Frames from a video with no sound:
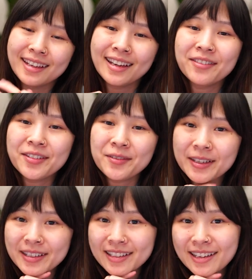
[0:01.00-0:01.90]
Hi
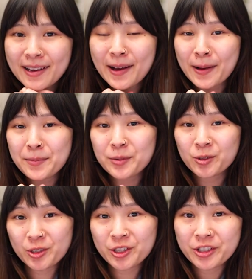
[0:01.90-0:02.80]
everyone, I'm
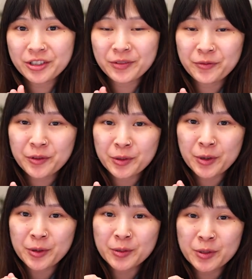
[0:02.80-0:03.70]
Patricia. For
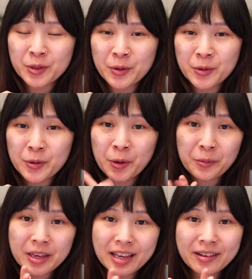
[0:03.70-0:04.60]
those who know
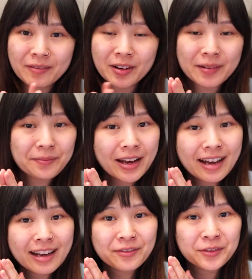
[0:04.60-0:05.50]
me, welcome
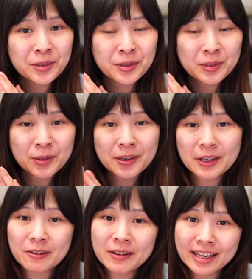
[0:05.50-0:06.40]
back. For those who are
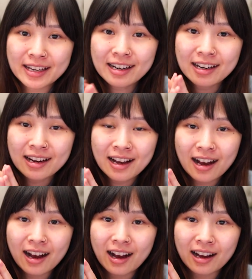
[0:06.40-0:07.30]
new here,
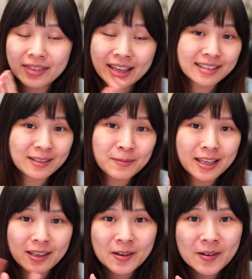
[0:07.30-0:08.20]
nice to
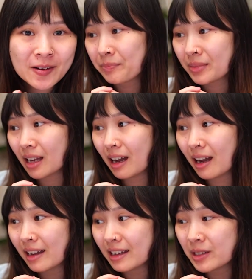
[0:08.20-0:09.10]
meet you.
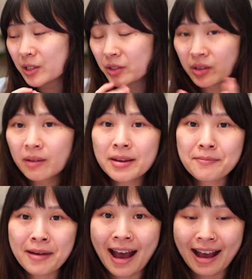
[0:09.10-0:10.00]
I just got my
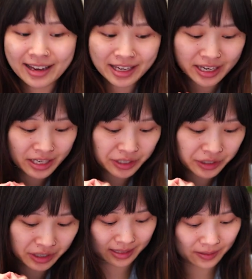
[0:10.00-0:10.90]

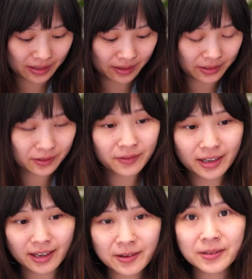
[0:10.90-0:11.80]
package. That's what this
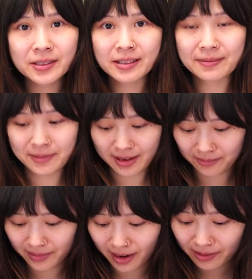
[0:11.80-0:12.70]
video is going to be
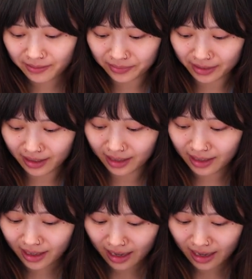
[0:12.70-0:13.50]
about, but